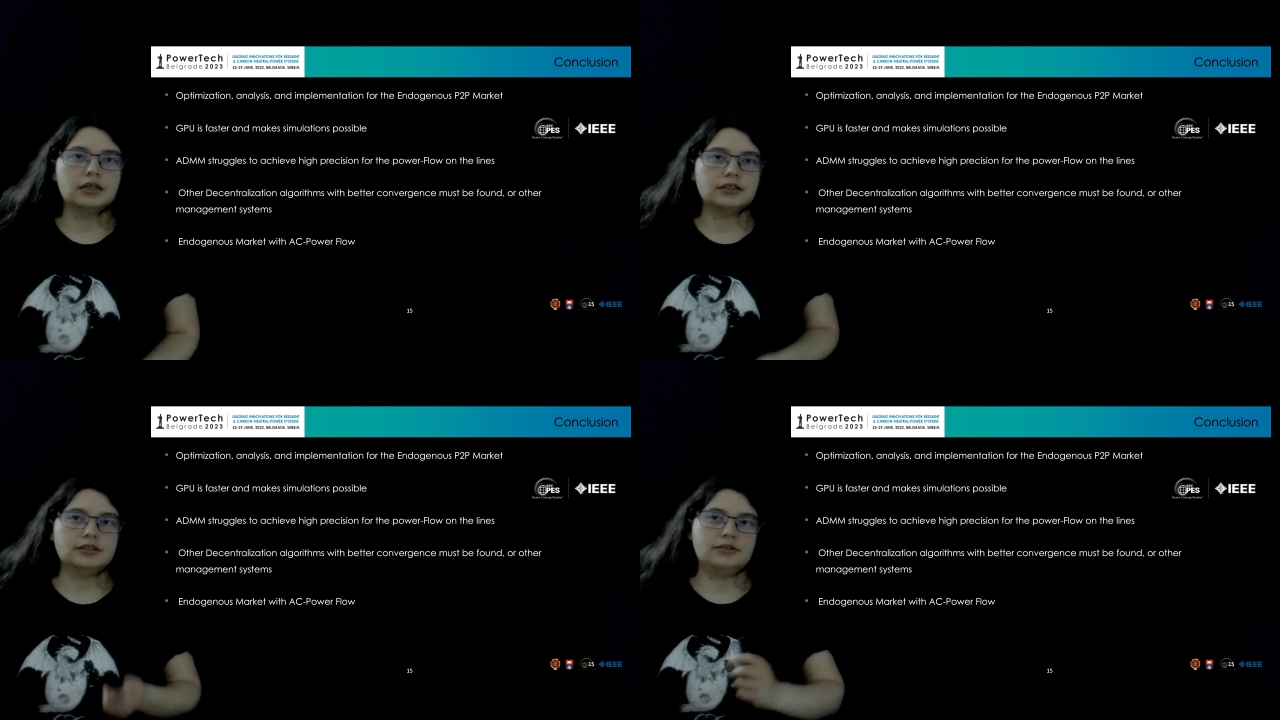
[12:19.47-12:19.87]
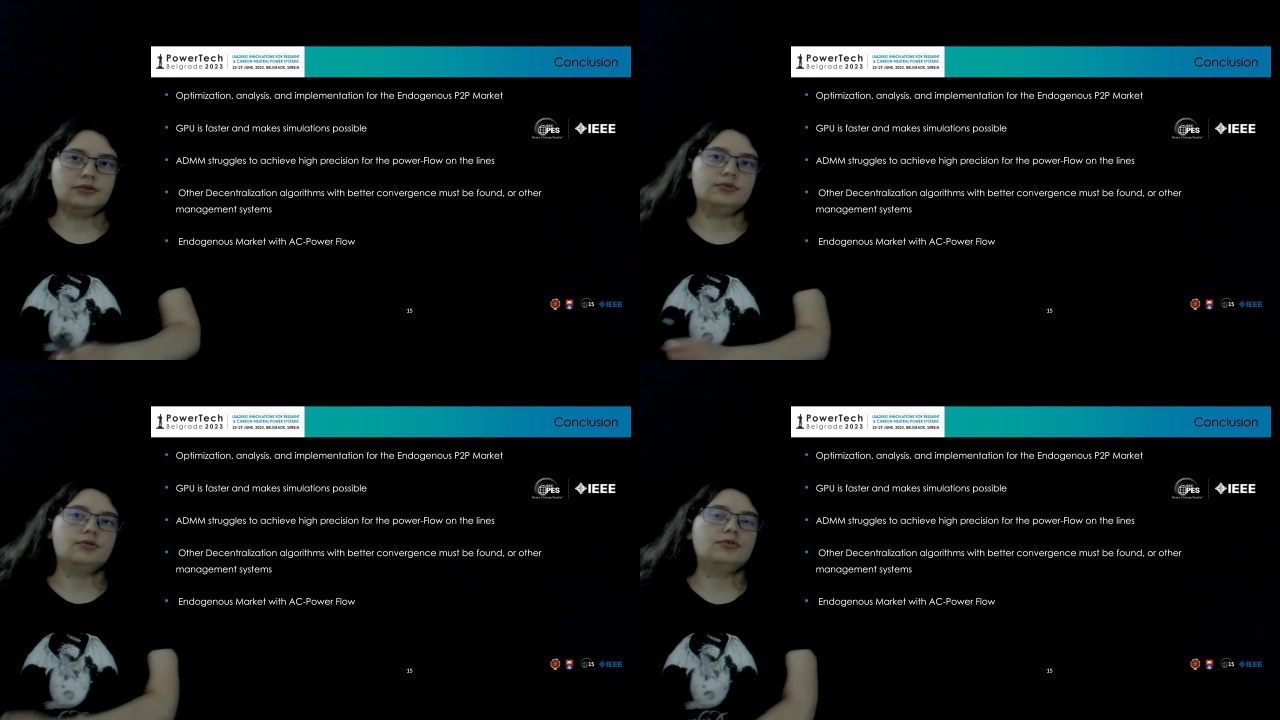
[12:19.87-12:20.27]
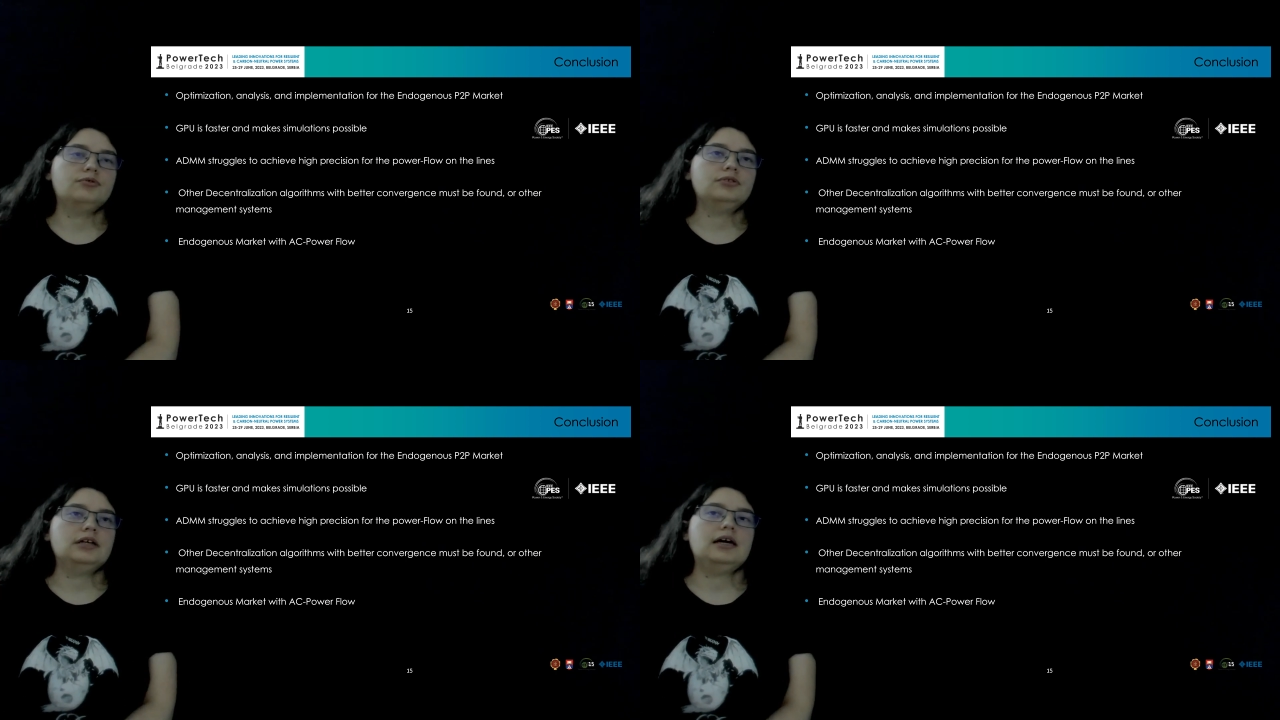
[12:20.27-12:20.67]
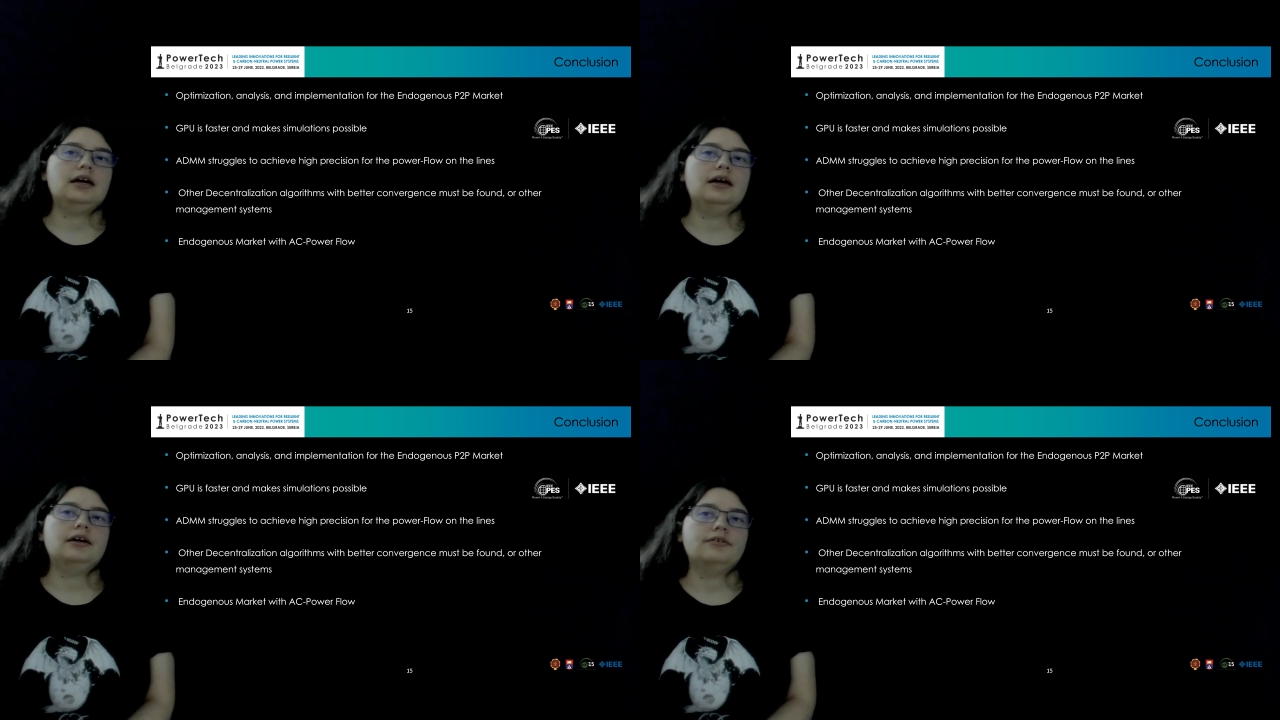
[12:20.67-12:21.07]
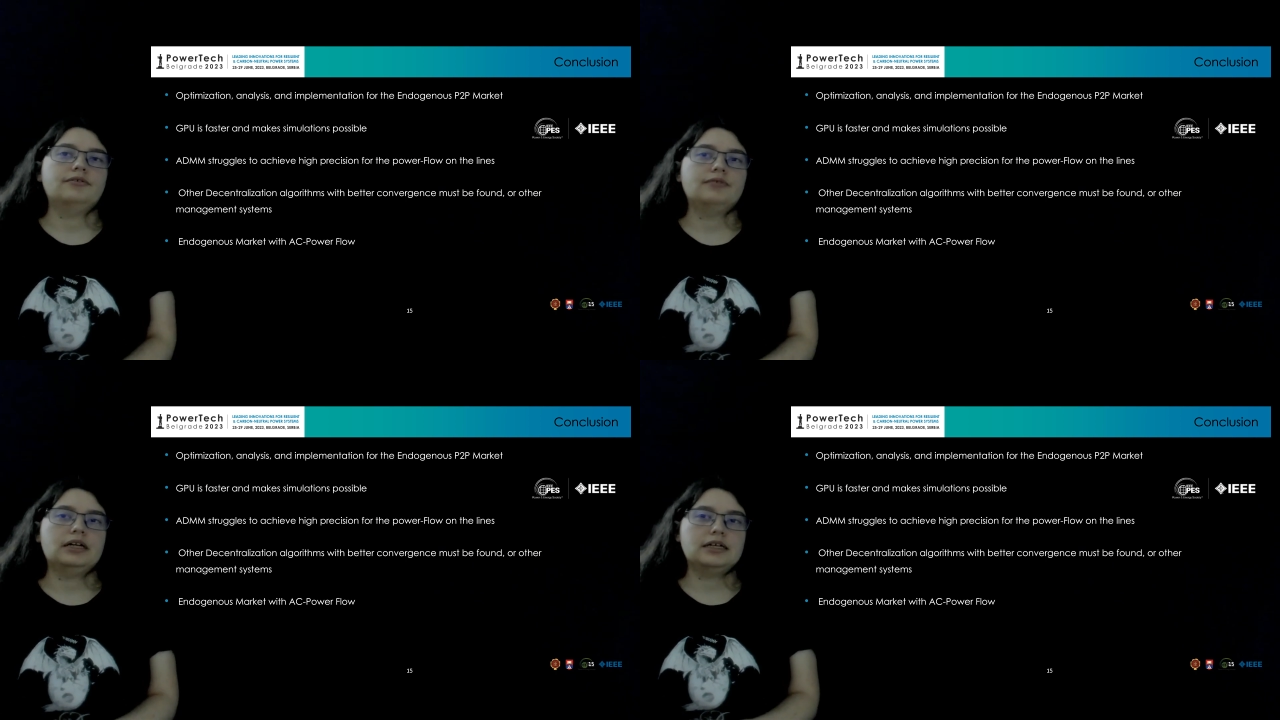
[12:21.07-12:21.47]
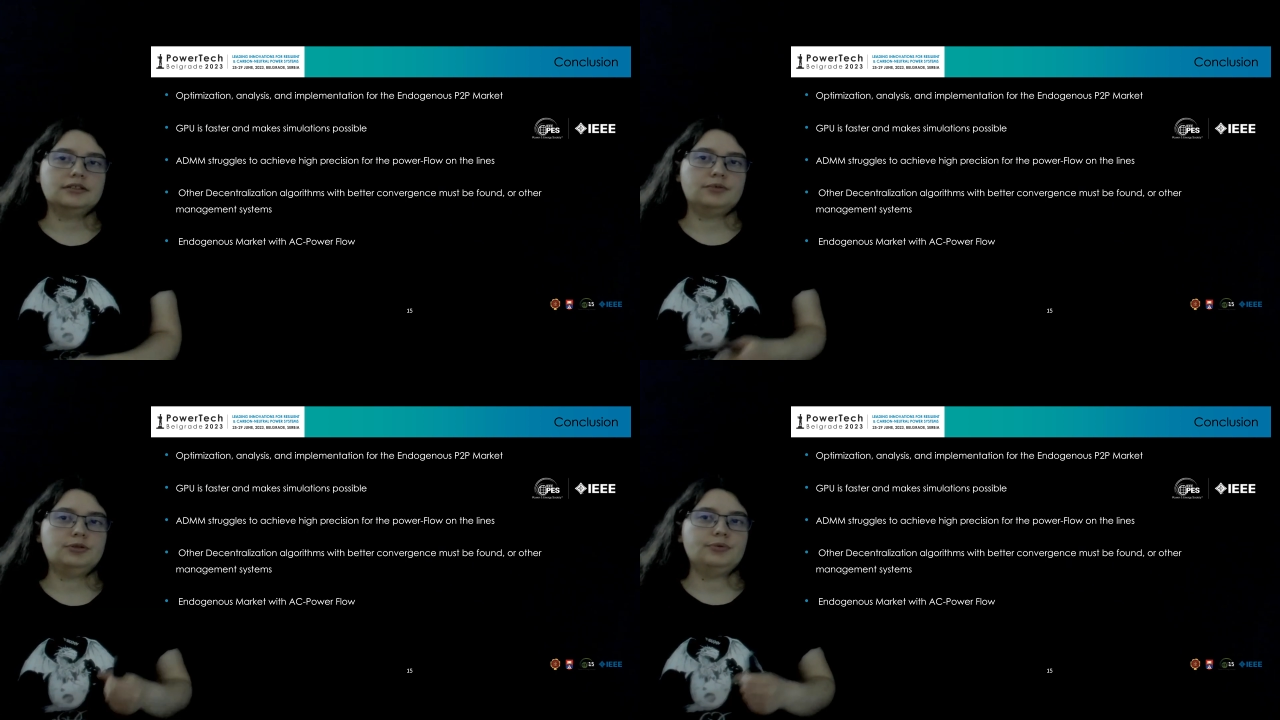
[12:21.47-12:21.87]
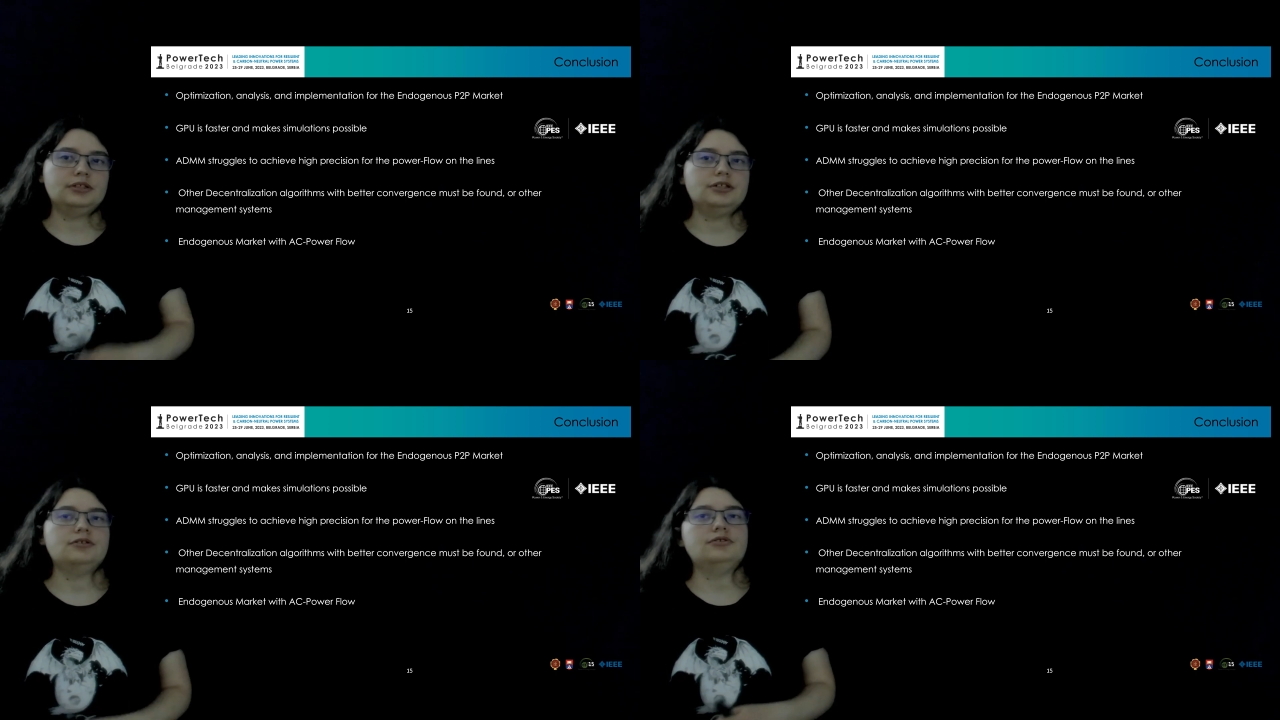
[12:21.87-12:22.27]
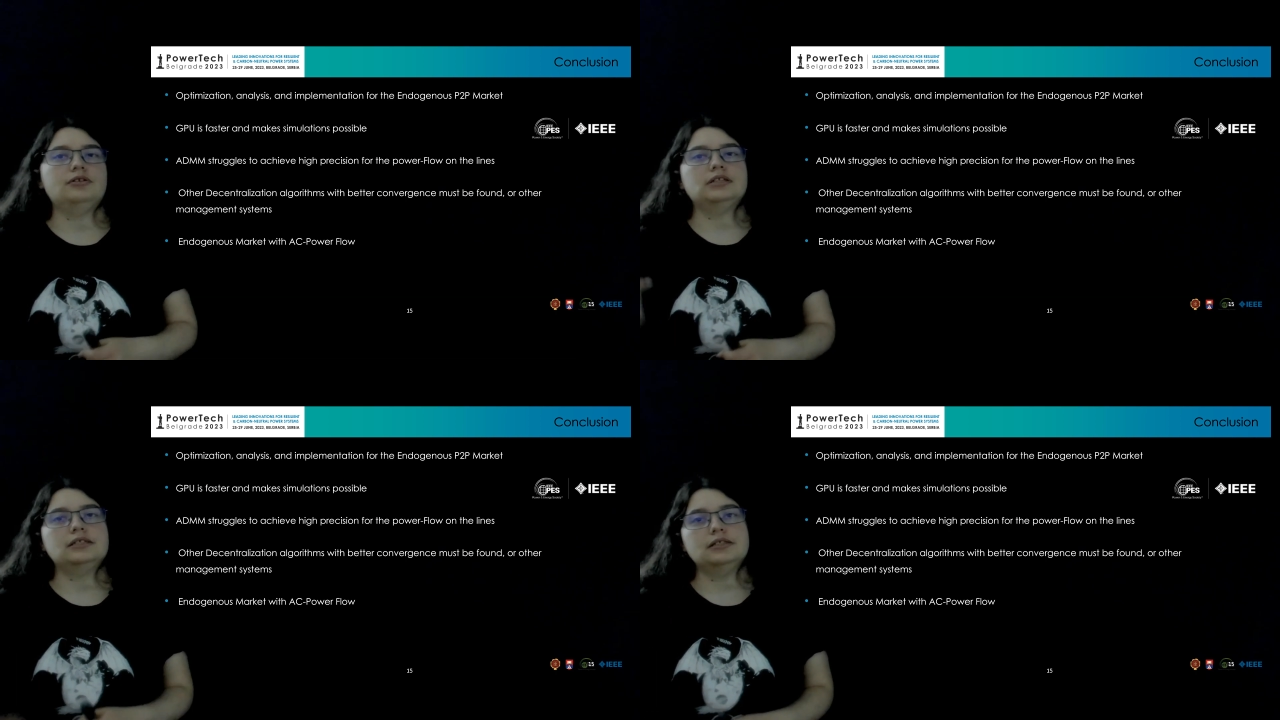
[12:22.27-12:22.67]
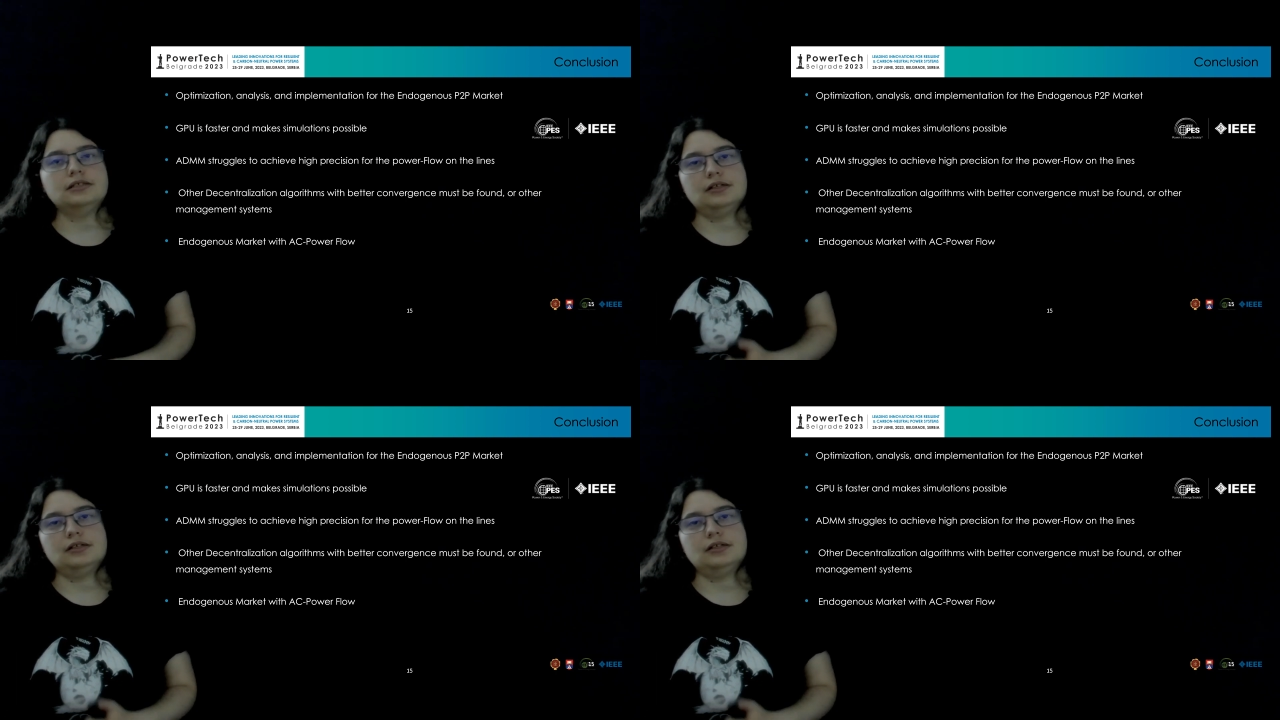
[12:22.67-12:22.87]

So to conclude, I realize the optimization, the analysis,